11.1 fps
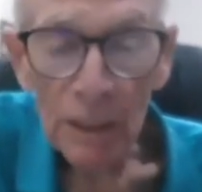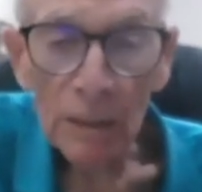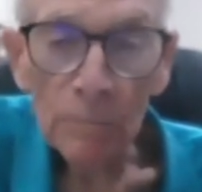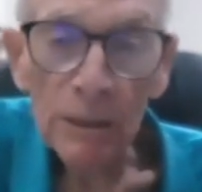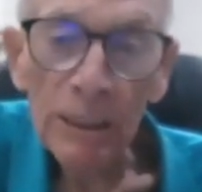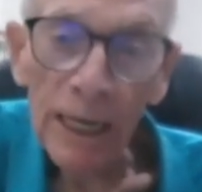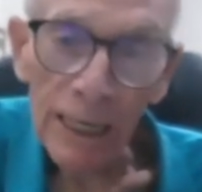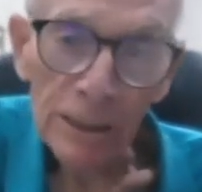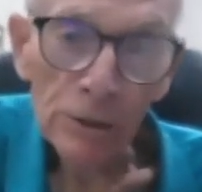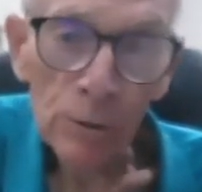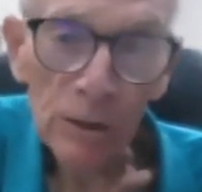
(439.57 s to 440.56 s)
but
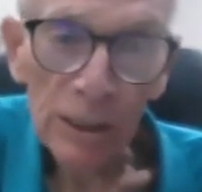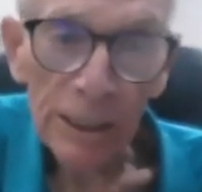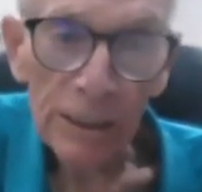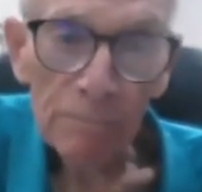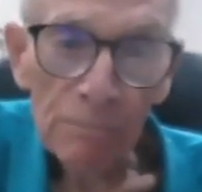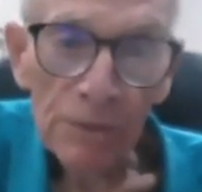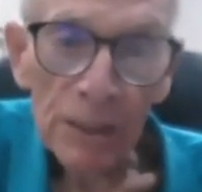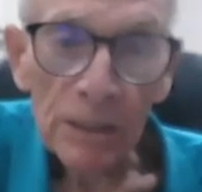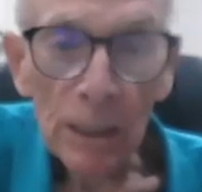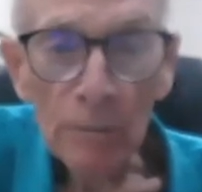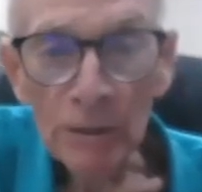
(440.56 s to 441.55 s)
actually
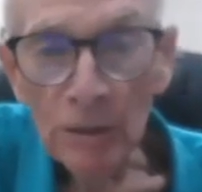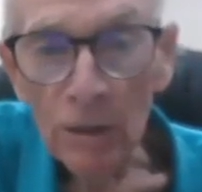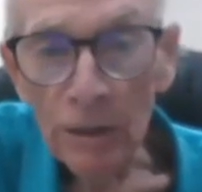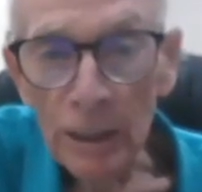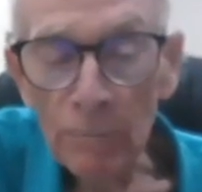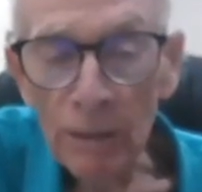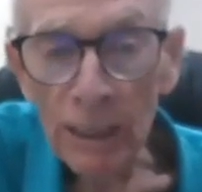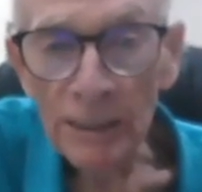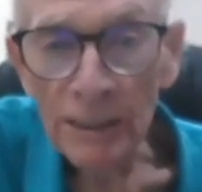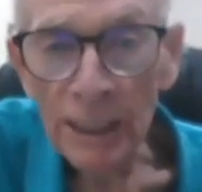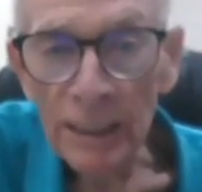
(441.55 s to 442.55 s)
they were started by
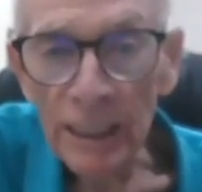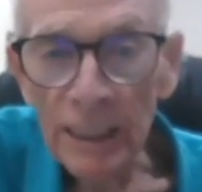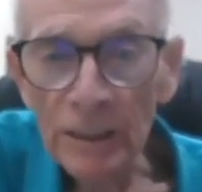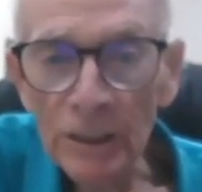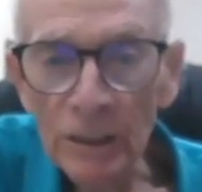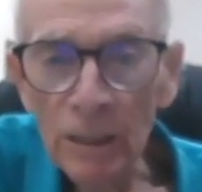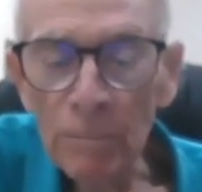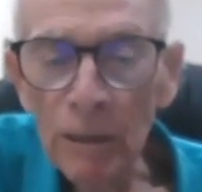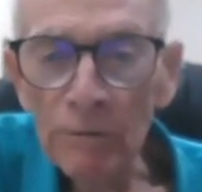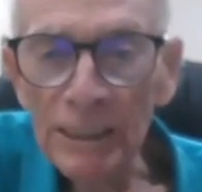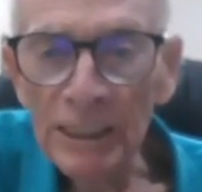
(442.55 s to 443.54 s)
St. Angela
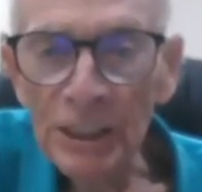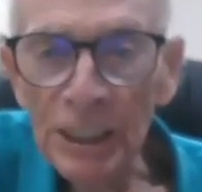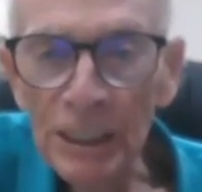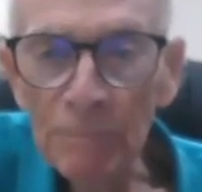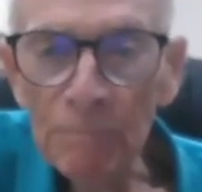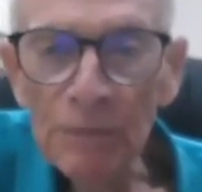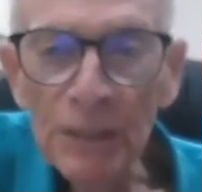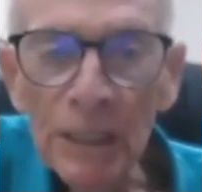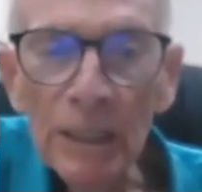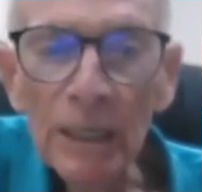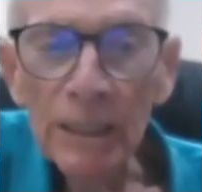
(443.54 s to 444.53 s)
Merici,
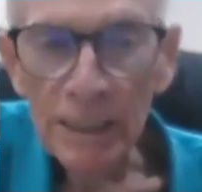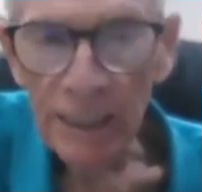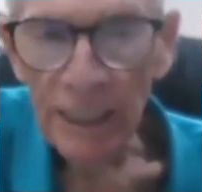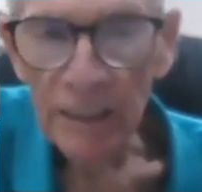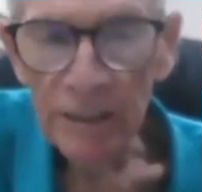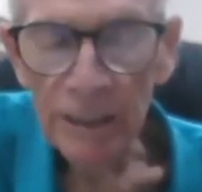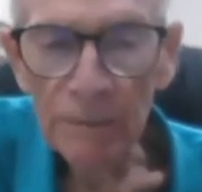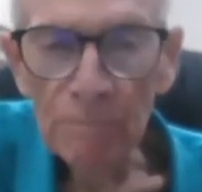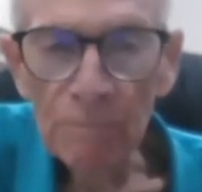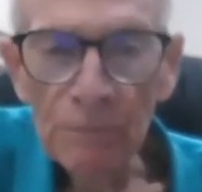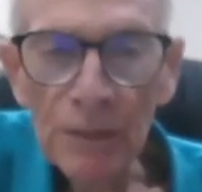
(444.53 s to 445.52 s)
an
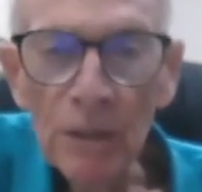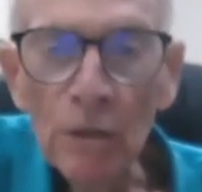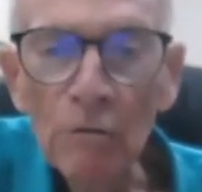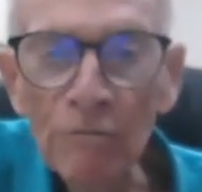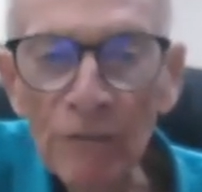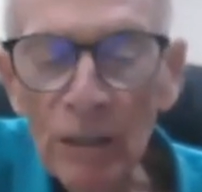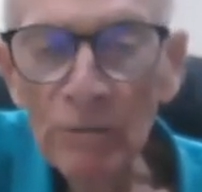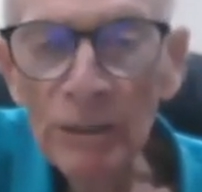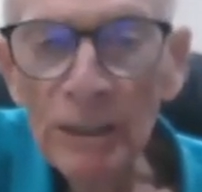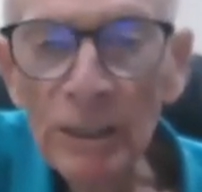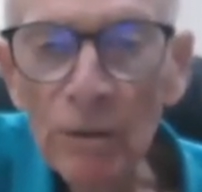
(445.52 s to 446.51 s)
Italian, who
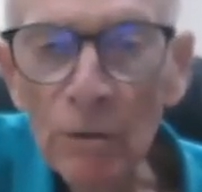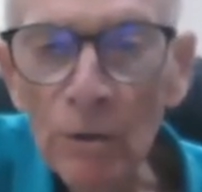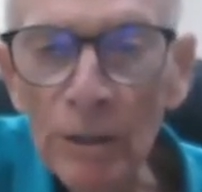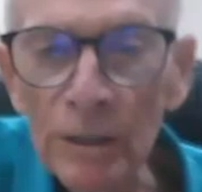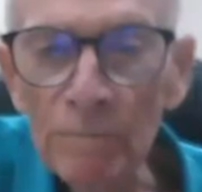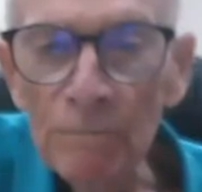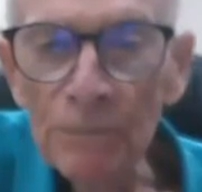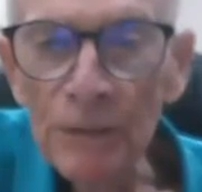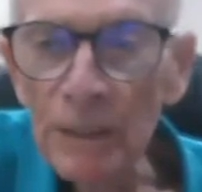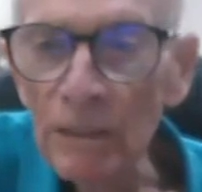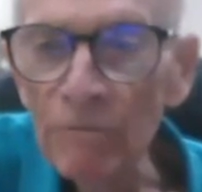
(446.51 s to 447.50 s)
founded the order
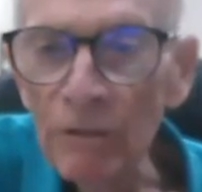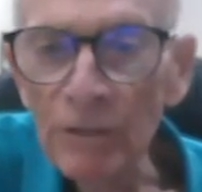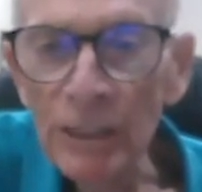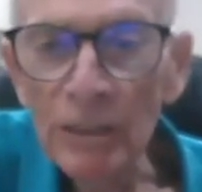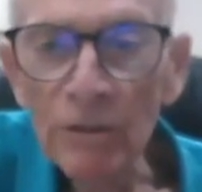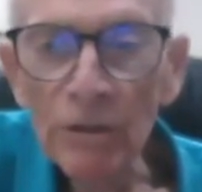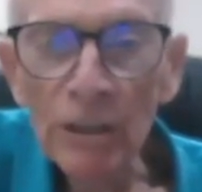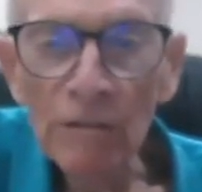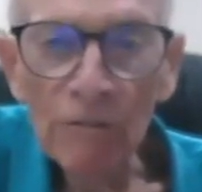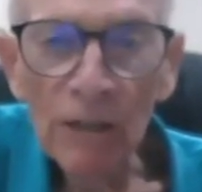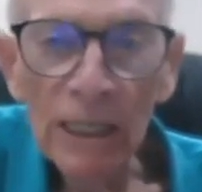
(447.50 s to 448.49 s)
in
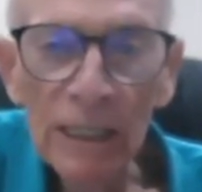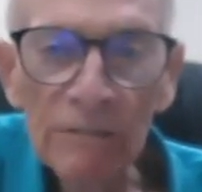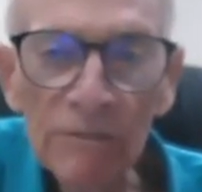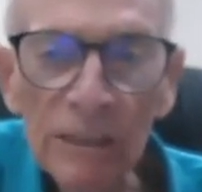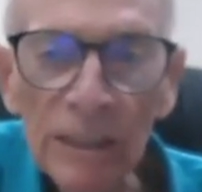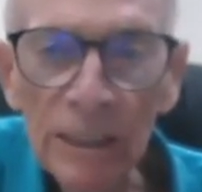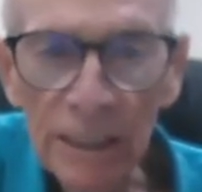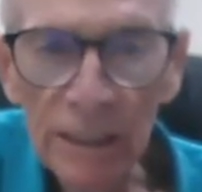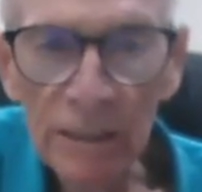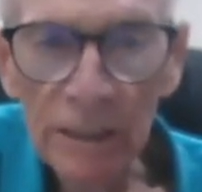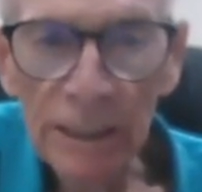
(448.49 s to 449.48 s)
1535 in
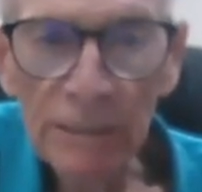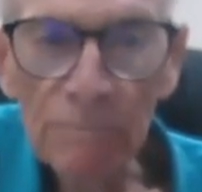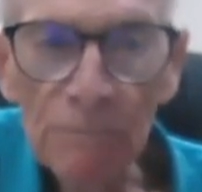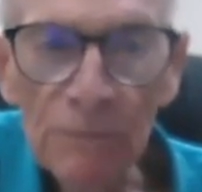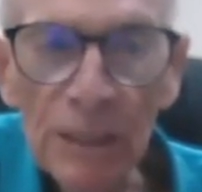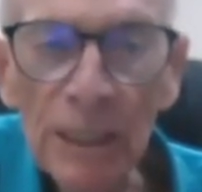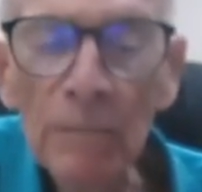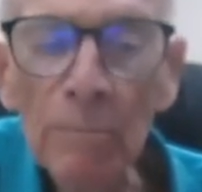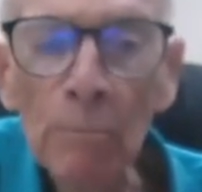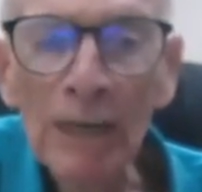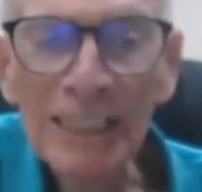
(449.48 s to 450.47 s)
Italy in
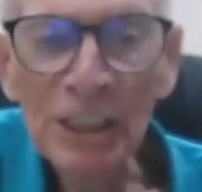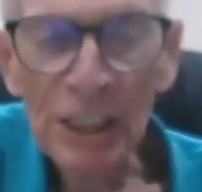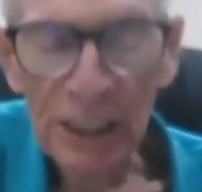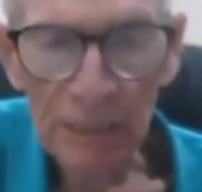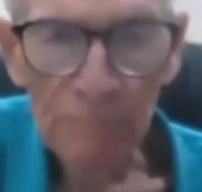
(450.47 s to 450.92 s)
Brescia.